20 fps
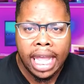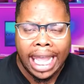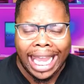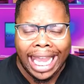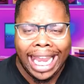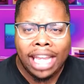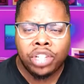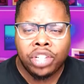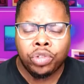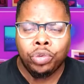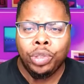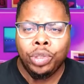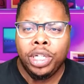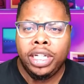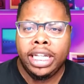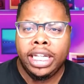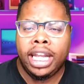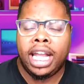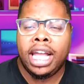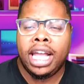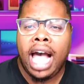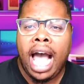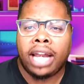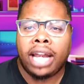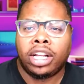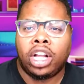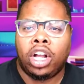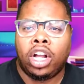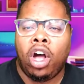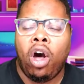is really God
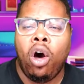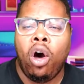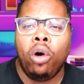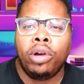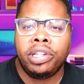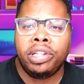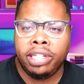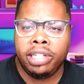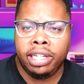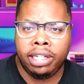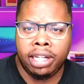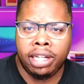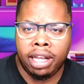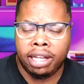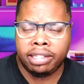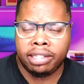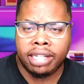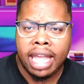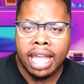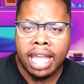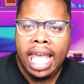coaxing us